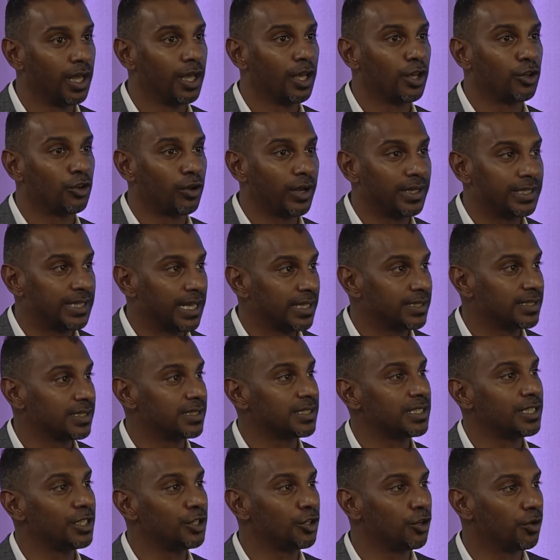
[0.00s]
your
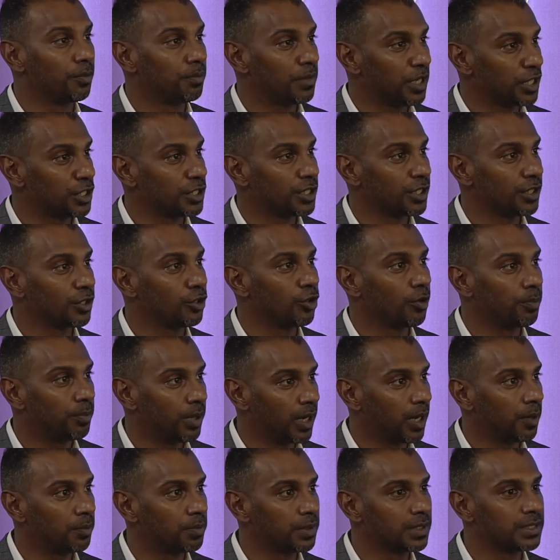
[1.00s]
identity, your mission, your
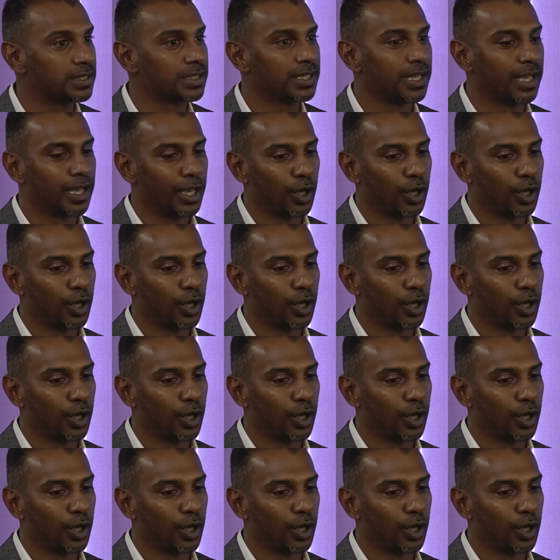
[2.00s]
purpose,